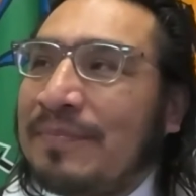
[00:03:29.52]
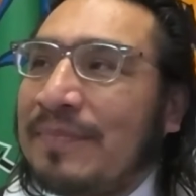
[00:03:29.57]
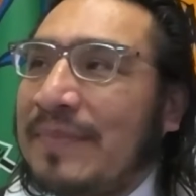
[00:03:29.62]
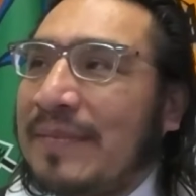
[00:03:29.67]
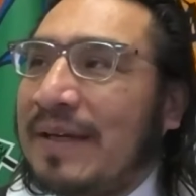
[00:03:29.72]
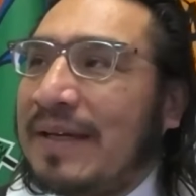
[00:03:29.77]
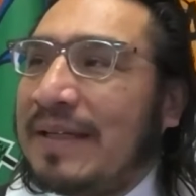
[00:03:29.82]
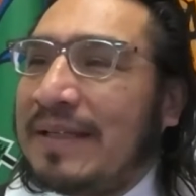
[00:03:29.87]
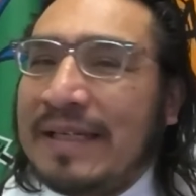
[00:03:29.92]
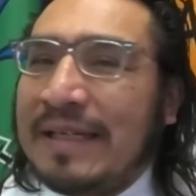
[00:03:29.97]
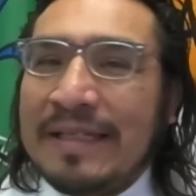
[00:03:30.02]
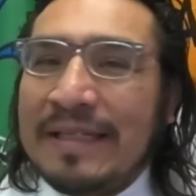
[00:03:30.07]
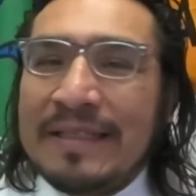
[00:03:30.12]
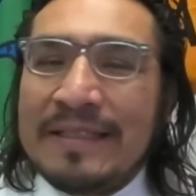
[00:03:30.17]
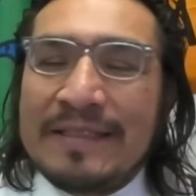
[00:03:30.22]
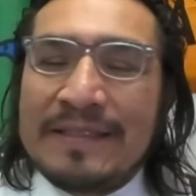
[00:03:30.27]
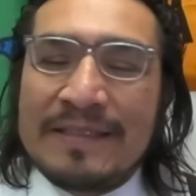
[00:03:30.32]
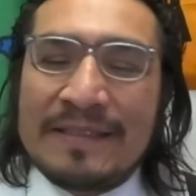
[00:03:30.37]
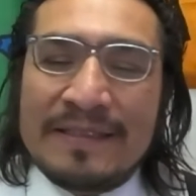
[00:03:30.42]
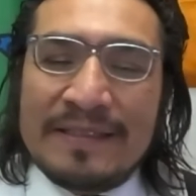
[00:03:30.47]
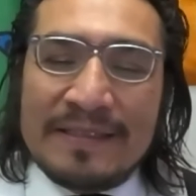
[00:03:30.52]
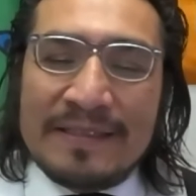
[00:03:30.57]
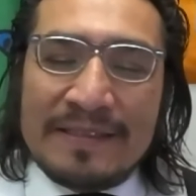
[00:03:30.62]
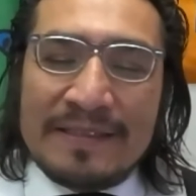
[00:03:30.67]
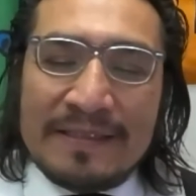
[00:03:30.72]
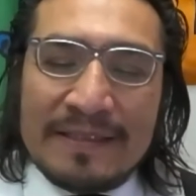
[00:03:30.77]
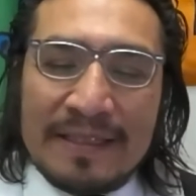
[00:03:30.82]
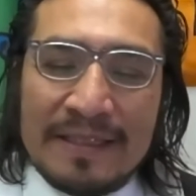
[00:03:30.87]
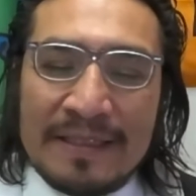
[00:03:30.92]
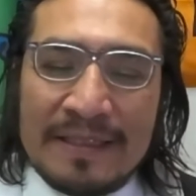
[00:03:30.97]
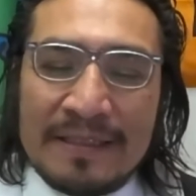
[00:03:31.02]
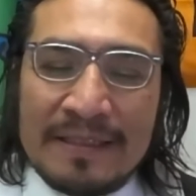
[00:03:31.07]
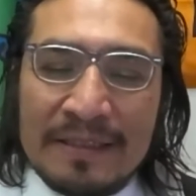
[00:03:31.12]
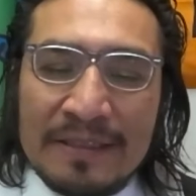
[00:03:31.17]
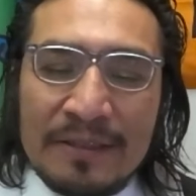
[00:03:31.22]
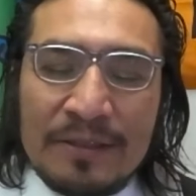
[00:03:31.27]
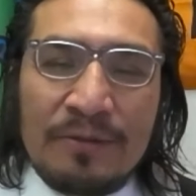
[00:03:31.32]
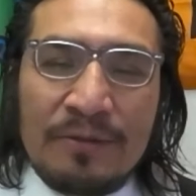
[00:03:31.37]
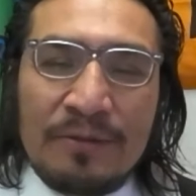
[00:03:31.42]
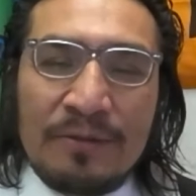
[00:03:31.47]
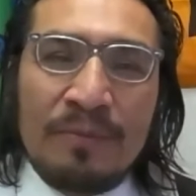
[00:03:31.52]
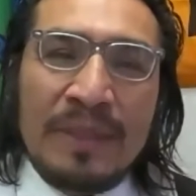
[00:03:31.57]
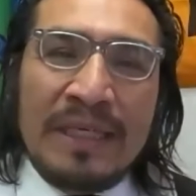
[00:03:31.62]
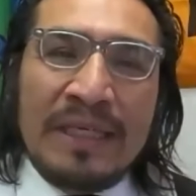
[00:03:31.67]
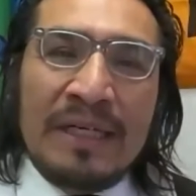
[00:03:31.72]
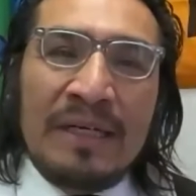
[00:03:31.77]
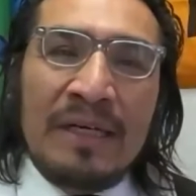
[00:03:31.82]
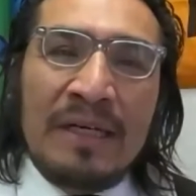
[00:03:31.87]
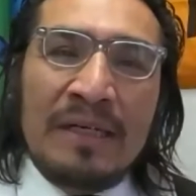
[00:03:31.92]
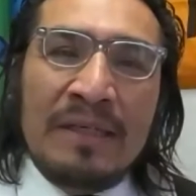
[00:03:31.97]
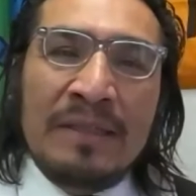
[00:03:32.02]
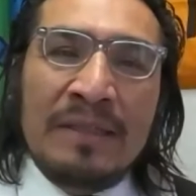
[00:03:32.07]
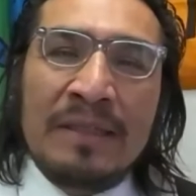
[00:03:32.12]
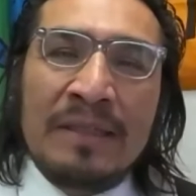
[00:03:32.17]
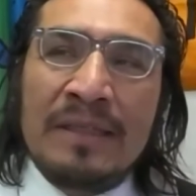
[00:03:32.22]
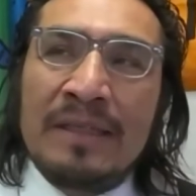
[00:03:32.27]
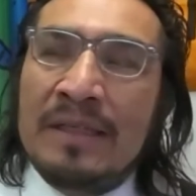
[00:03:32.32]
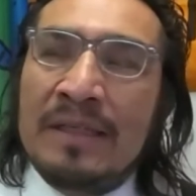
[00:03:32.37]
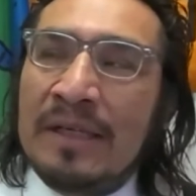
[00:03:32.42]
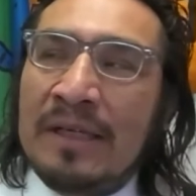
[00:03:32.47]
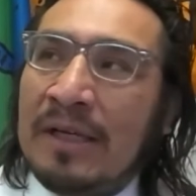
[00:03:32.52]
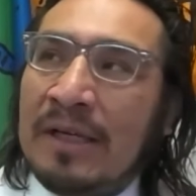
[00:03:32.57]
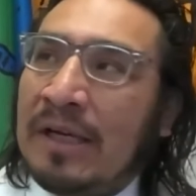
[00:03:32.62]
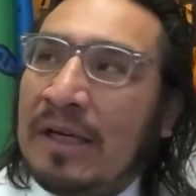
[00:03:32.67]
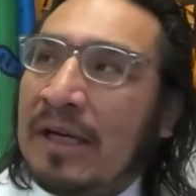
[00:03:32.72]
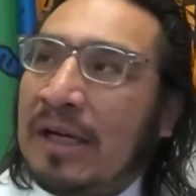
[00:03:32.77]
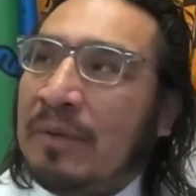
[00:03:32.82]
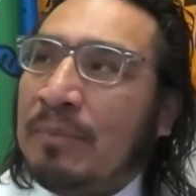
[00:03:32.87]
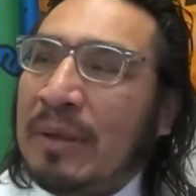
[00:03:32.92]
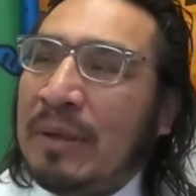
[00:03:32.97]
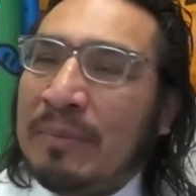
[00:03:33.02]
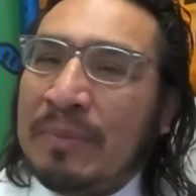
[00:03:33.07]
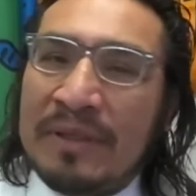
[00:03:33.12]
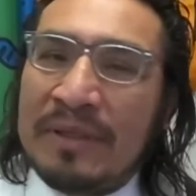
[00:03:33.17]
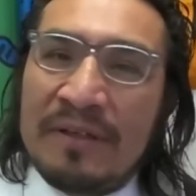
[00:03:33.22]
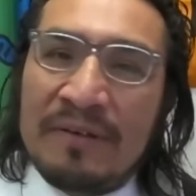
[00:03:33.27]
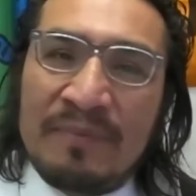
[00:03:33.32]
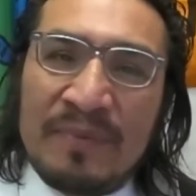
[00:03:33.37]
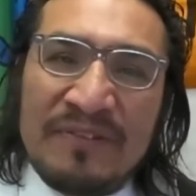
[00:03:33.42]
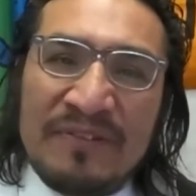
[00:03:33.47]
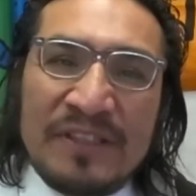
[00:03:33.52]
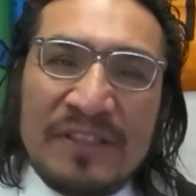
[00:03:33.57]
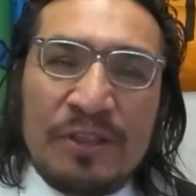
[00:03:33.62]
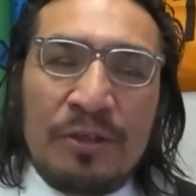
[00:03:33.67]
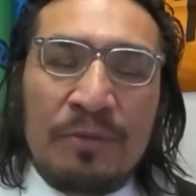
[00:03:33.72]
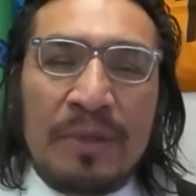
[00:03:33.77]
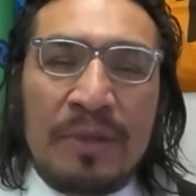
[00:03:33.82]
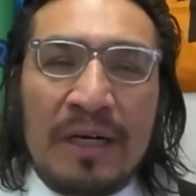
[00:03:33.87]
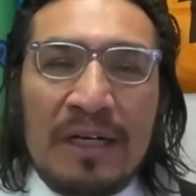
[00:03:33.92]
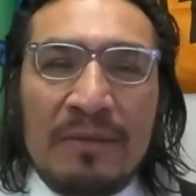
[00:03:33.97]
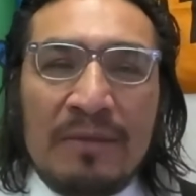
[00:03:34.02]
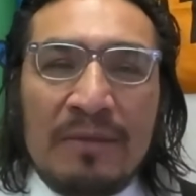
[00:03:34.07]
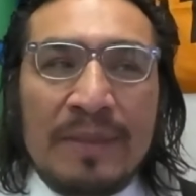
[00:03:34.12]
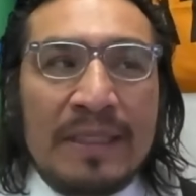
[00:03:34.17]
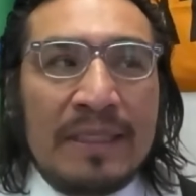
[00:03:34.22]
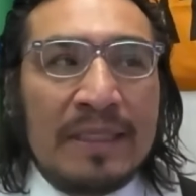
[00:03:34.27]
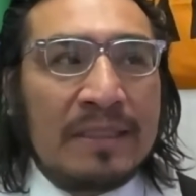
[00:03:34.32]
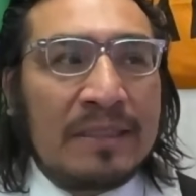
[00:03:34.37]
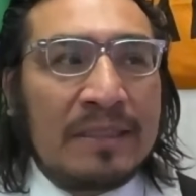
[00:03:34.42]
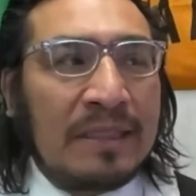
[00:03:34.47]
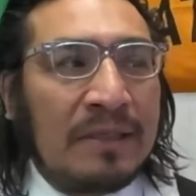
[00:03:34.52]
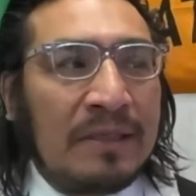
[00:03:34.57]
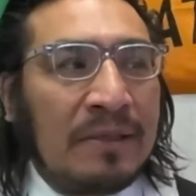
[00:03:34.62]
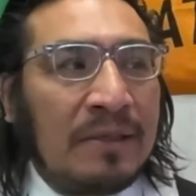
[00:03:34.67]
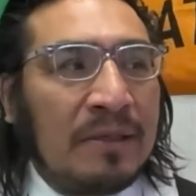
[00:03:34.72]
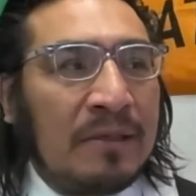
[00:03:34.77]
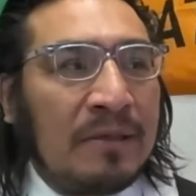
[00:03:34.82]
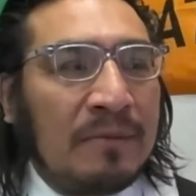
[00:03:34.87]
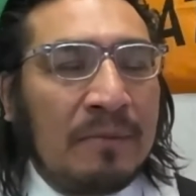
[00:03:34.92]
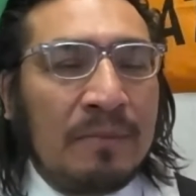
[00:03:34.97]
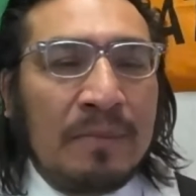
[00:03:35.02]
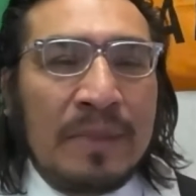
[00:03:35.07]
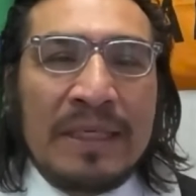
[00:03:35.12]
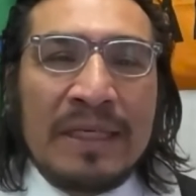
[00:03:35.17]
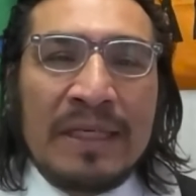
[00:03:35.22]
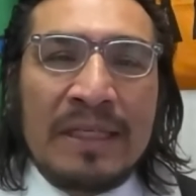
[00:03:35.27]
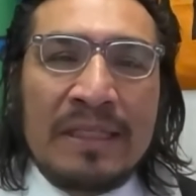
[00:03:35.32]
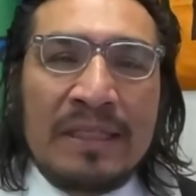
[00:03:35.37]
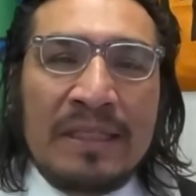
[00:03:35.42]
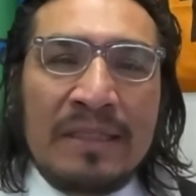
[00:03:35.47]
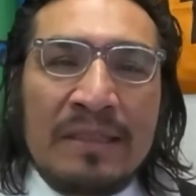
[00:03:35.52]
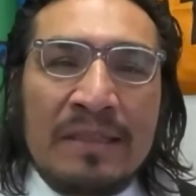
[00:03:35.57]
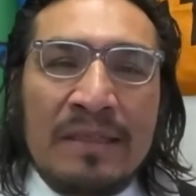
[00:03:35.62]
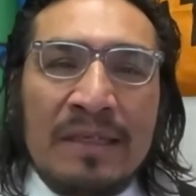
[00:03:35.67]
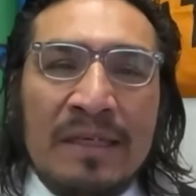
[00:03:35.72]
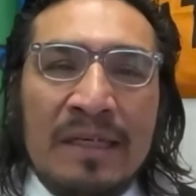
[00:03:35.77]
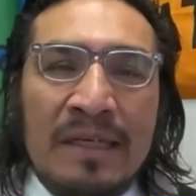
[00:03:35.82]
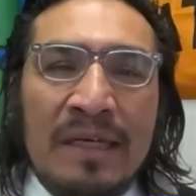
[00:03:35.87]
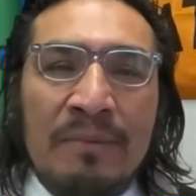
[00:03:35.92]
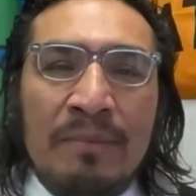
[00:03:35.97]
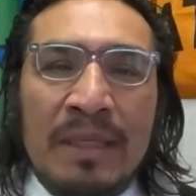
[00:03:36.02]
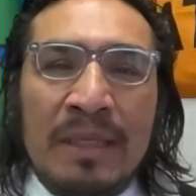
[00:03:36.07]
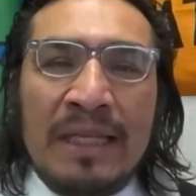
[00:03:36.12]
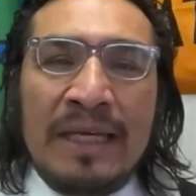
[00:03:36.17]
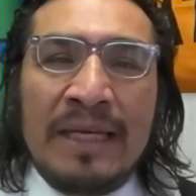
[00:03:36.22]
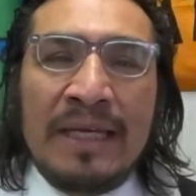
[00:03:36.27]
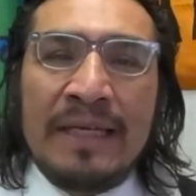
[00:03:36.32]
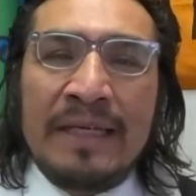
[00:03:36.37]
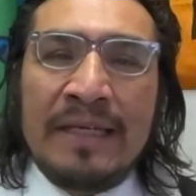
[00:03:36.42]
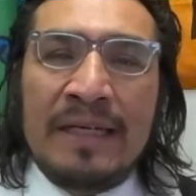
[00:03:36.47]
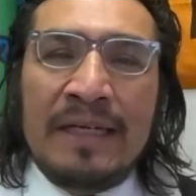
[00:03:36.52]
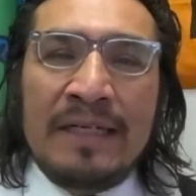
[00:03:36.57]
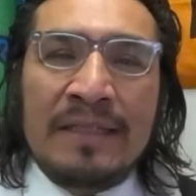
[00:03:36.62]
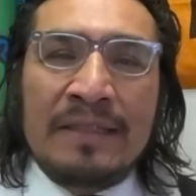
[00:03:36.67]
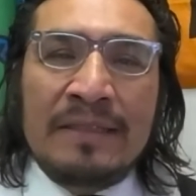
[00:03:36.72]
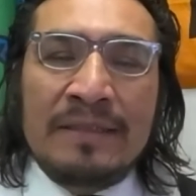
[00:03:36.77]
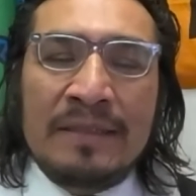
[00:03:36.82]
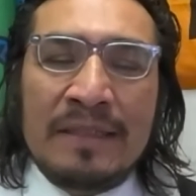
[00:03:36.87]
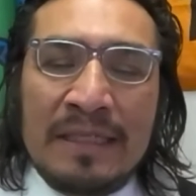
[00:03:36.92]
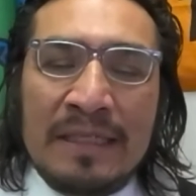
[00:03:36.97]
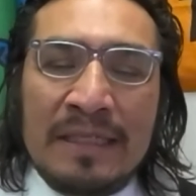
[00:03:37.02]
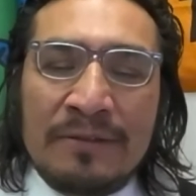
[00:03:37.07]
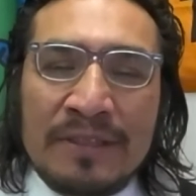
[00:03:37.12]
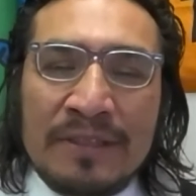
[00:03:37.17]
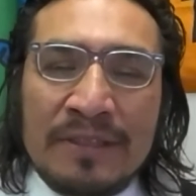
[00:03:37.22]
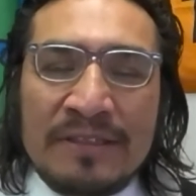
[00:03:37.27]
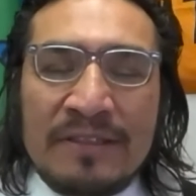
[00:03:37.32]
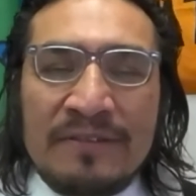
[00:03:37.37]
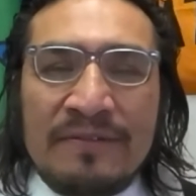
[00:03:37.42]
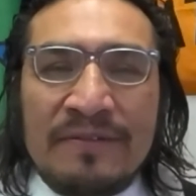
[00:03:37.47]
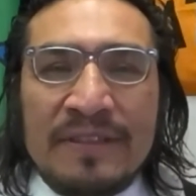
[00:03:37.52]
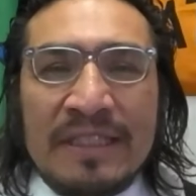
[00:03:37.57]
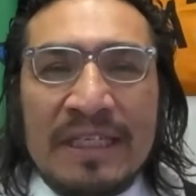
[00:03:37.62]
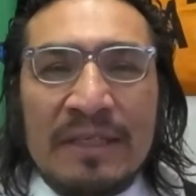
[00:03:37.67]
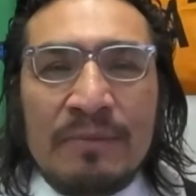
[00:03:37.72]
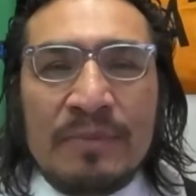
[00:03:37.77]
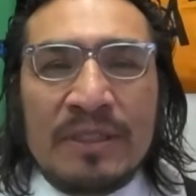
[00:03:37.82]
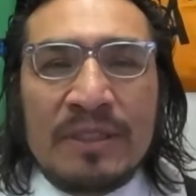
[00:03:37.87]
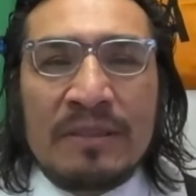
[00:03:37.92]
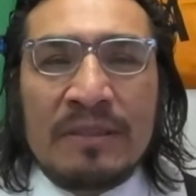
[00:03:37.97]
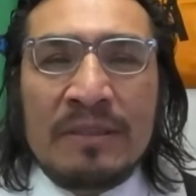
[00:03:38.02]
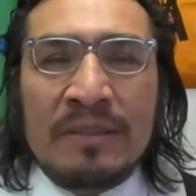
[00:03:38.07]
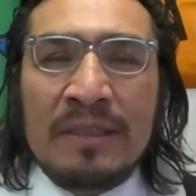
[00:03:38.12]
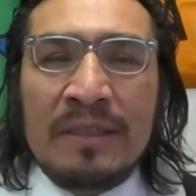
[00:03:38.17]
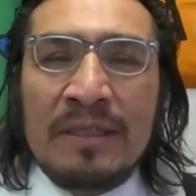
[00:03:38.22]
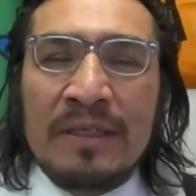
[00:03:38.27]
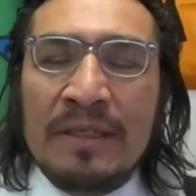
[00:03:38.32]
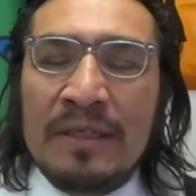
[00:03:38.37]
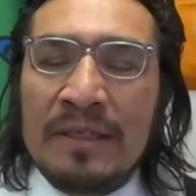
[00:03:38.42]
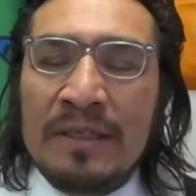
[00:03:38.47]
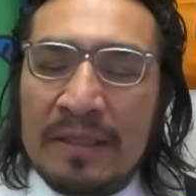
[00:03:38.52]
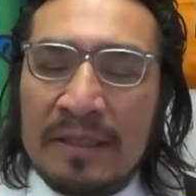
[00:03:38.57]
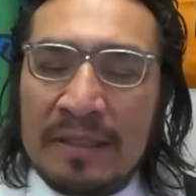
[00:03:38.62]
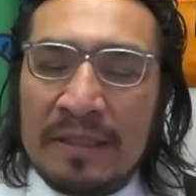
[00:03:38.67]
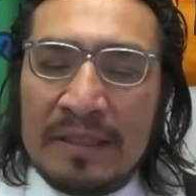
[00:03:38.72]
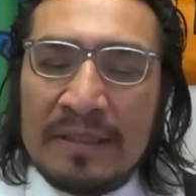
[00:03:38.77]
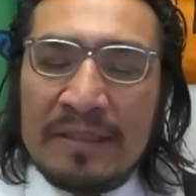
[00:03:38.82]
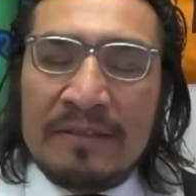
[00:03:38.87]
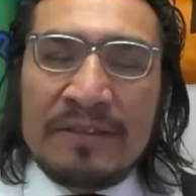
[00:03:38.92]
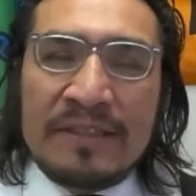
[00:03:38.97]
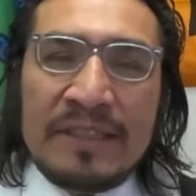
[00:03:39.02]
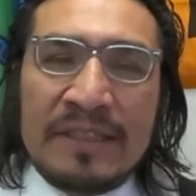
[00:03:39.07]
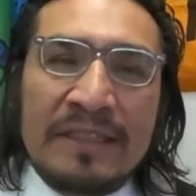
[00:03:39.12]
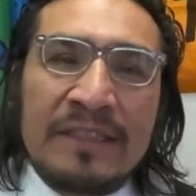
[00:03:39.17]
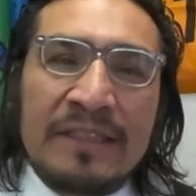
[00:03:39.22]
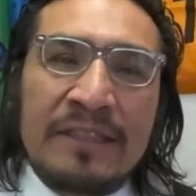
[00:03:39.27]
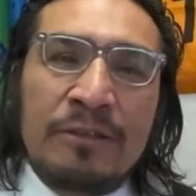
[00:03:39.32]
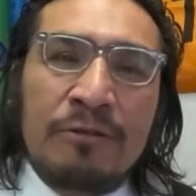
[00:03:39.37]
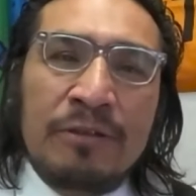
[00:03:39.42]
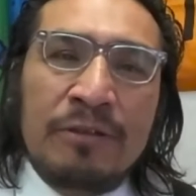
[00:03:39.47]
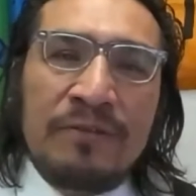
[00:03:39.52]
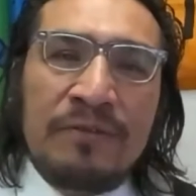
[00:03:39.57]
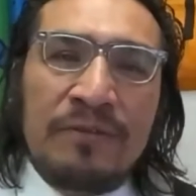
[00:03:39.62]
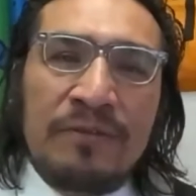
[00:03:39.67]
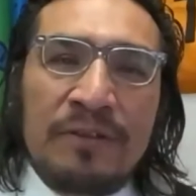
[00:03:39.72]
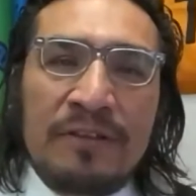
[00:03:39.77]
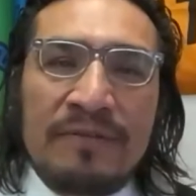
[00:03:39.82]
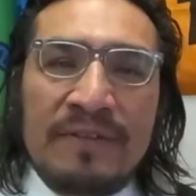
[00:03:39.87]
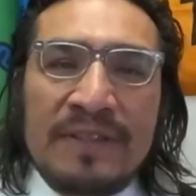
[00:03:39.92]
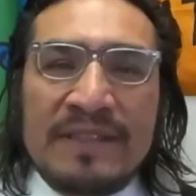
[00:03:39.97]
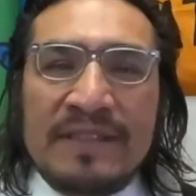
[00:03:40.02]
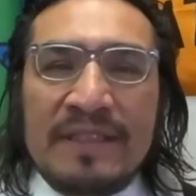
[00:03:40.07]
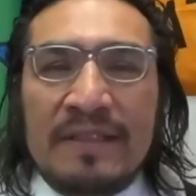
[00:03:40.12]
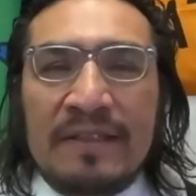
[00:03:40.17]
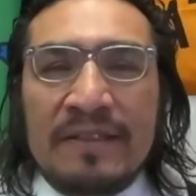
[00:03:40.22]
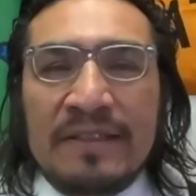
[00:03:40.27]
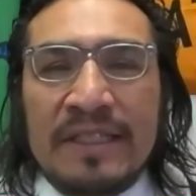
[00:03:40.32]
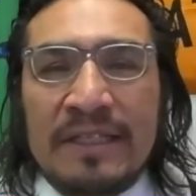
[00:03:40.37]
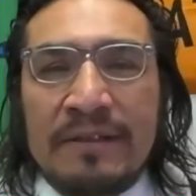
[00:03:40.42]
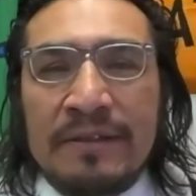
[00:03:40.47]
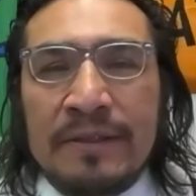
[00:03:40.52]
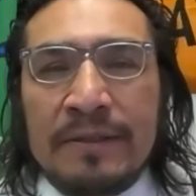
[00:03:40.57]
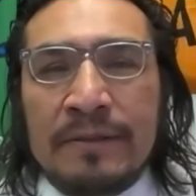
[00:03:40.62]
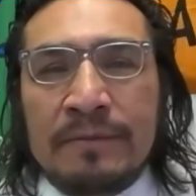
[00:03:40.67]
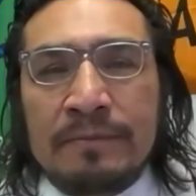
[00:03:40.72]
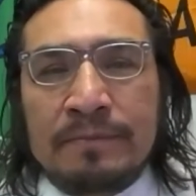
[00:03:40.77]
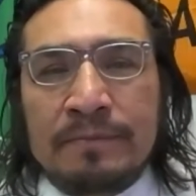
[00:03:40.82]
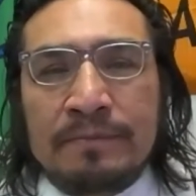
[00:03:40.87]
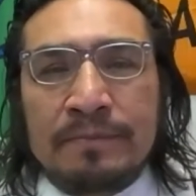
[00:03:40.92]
and that it's just being a member of provincial parliament, being an MLA. I know there's different names, and there's 124 of us in Ontario,